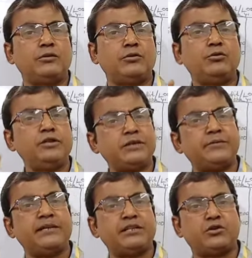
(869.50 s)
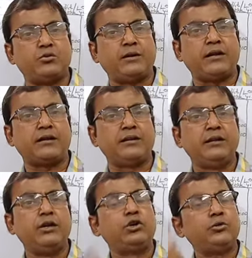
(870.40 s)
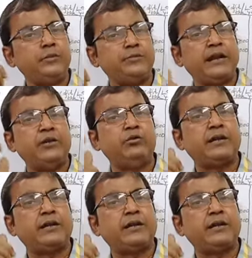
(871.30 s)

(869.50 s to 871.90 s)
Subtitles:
whichever is lower. To be valued